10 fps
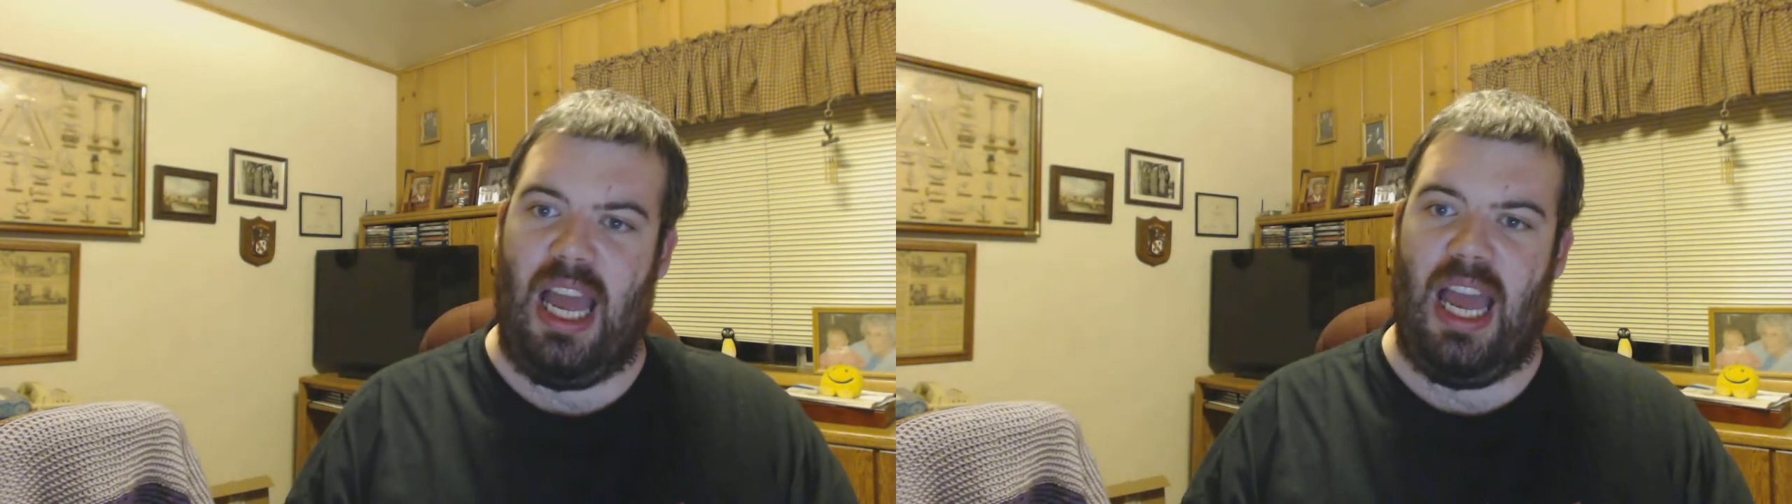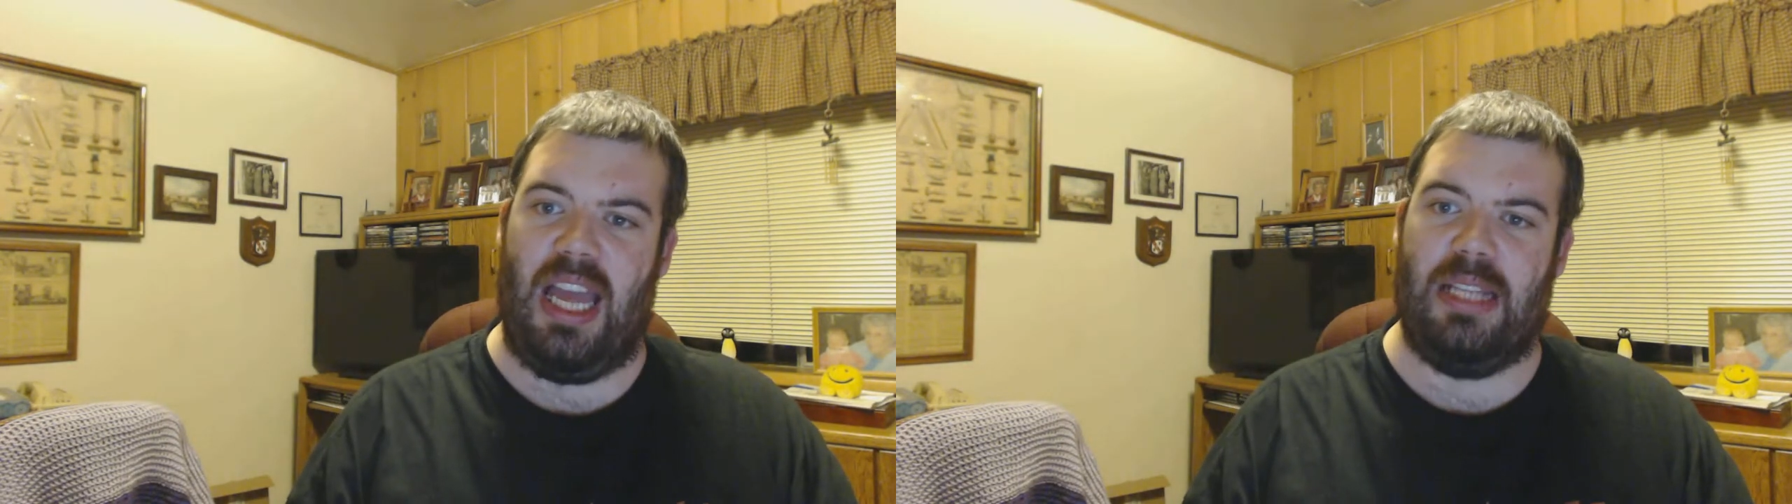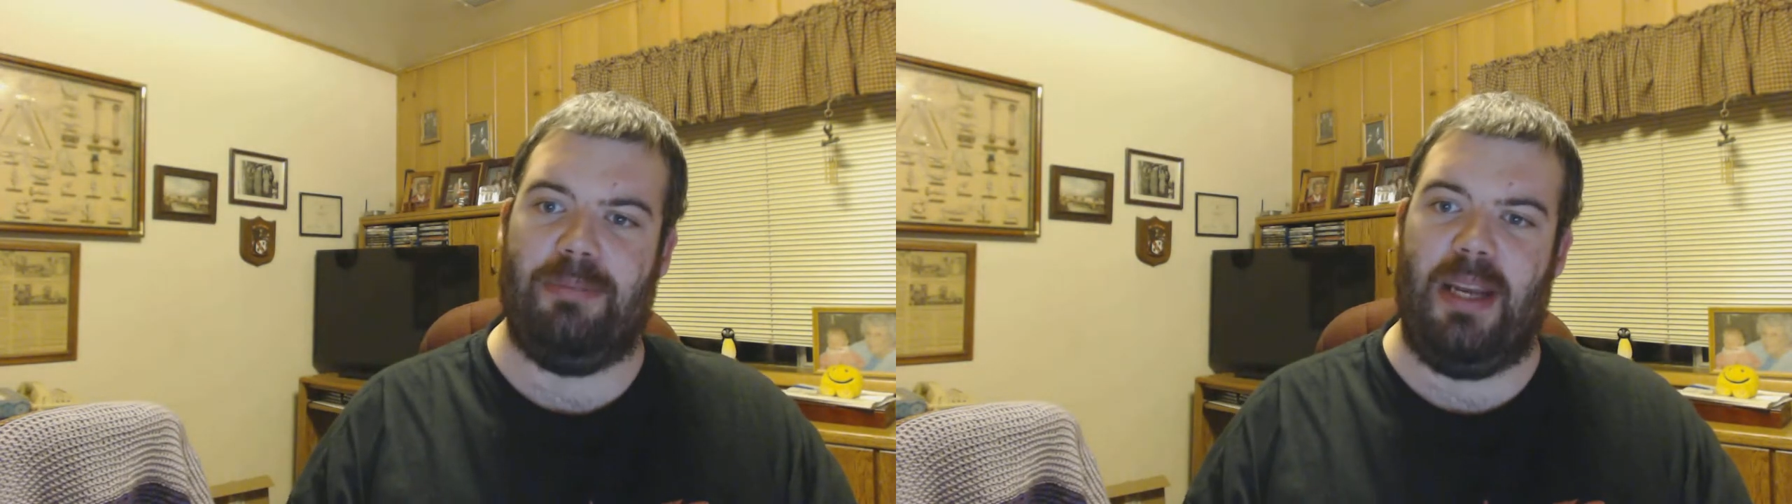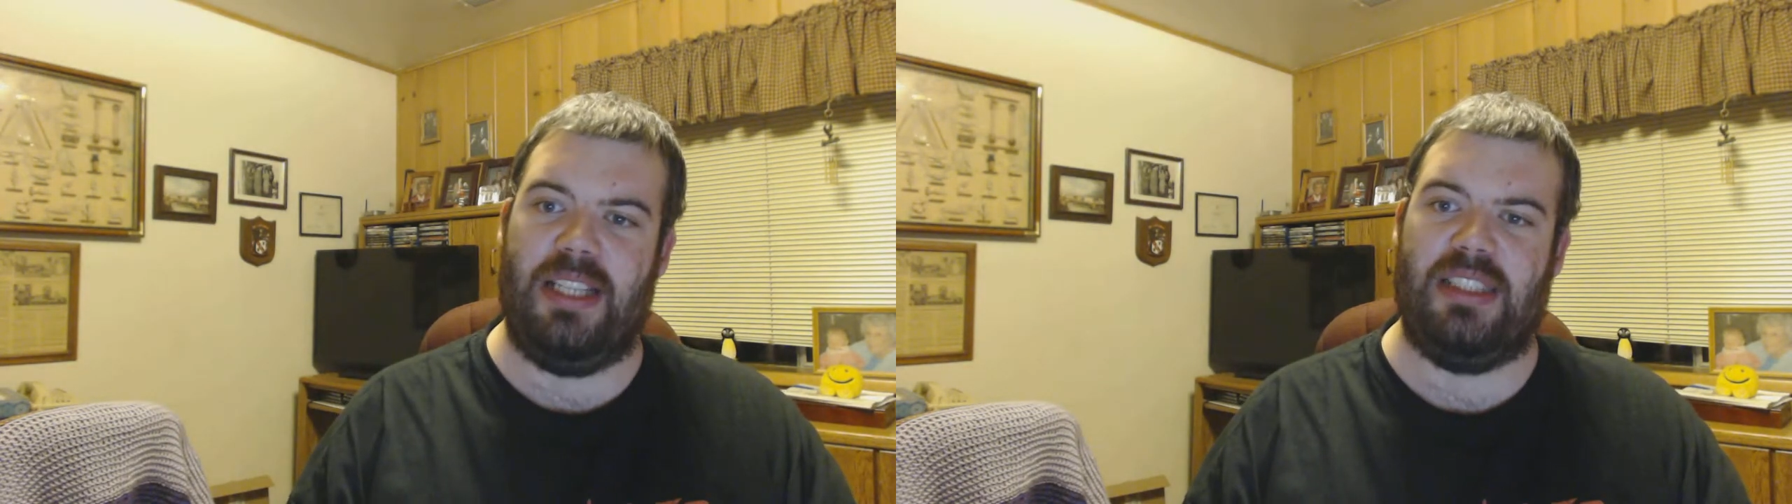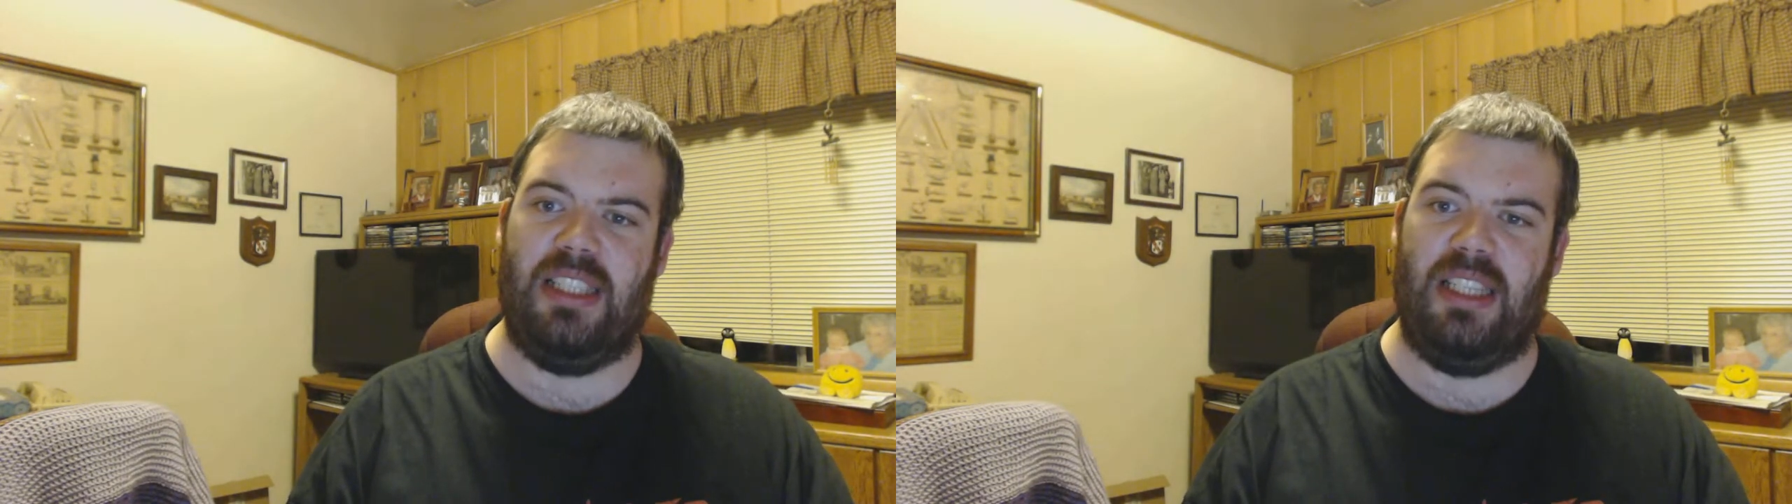And
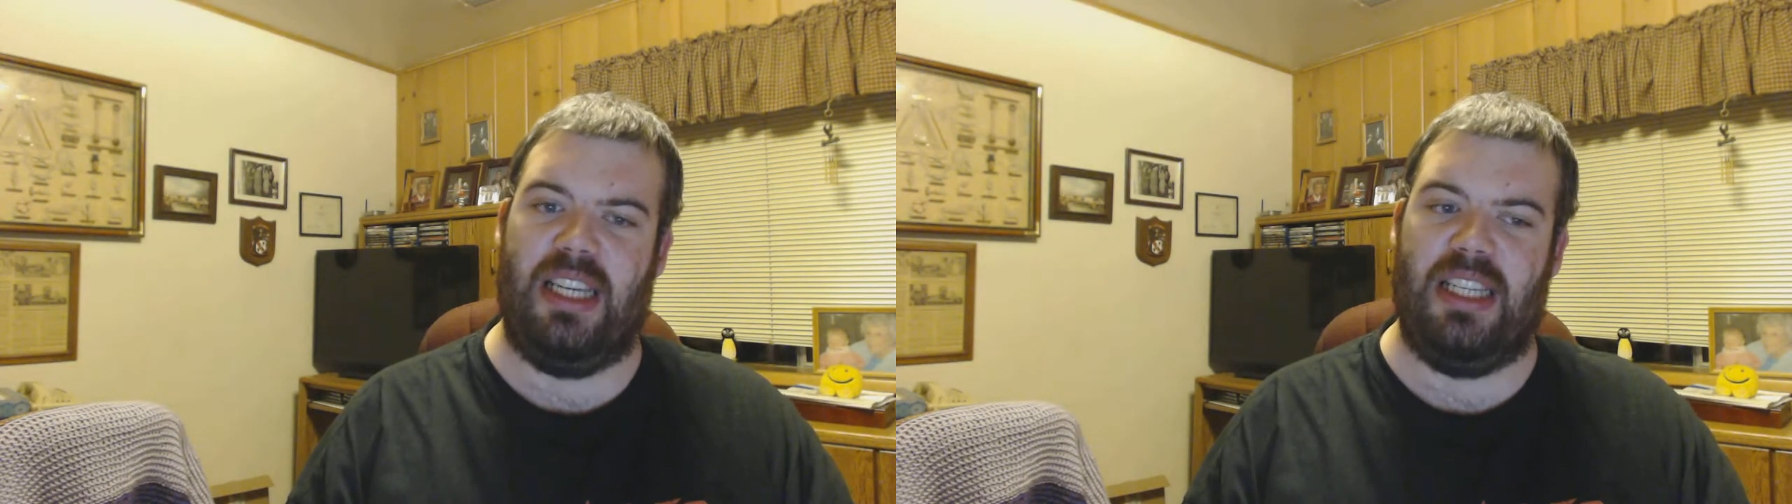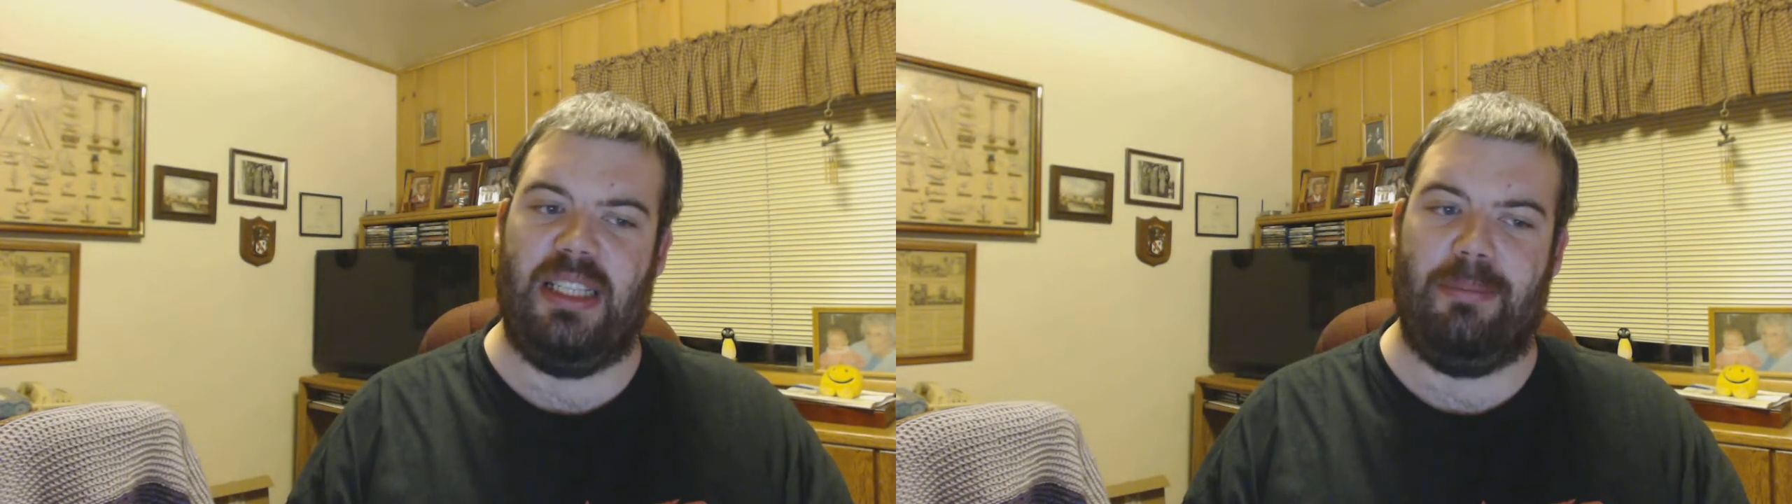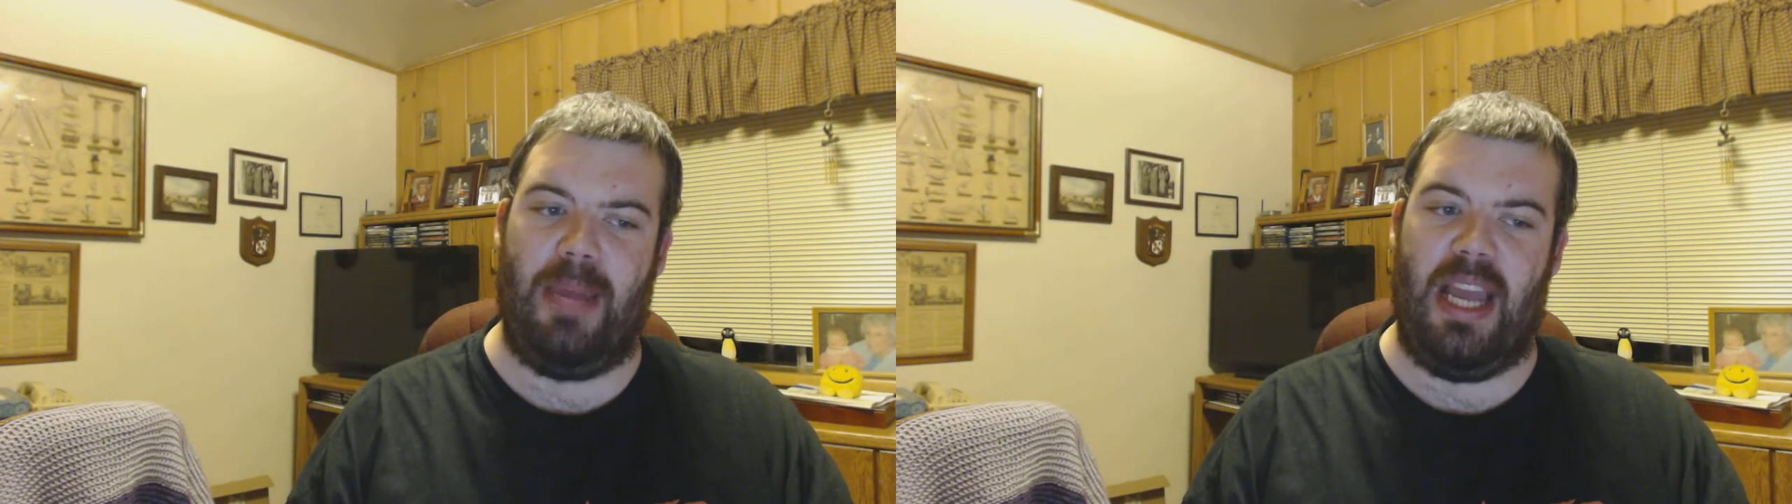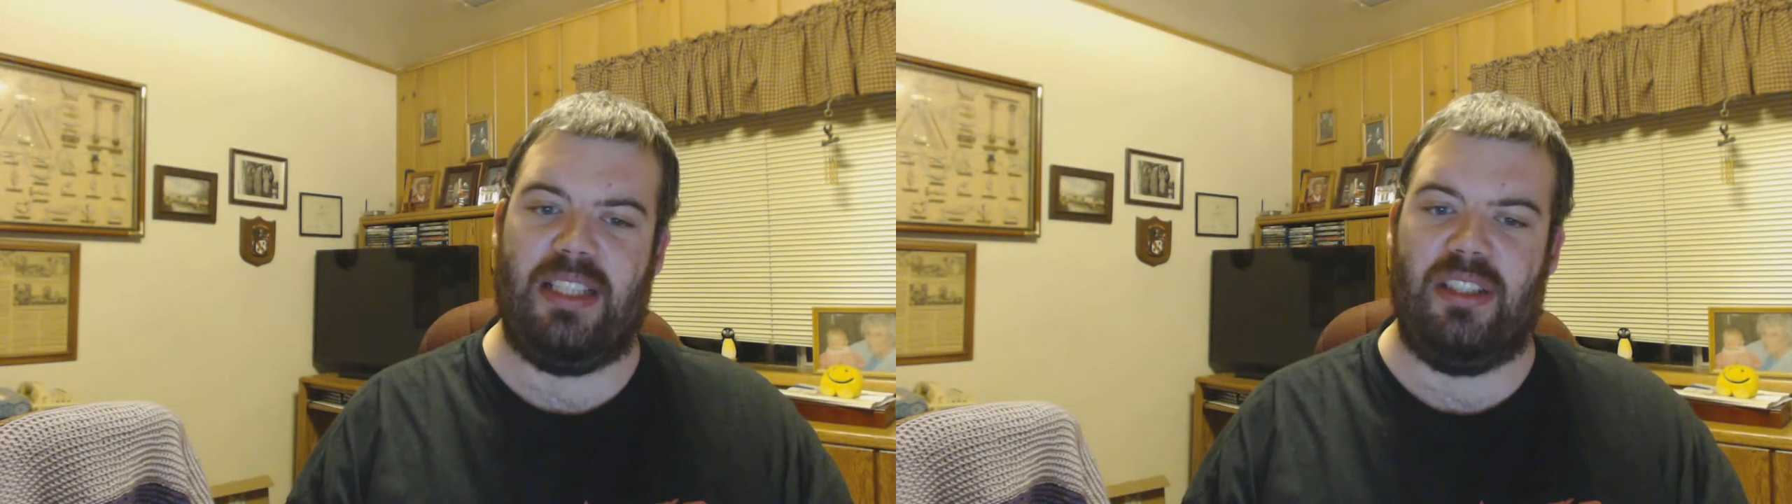basically, Mac,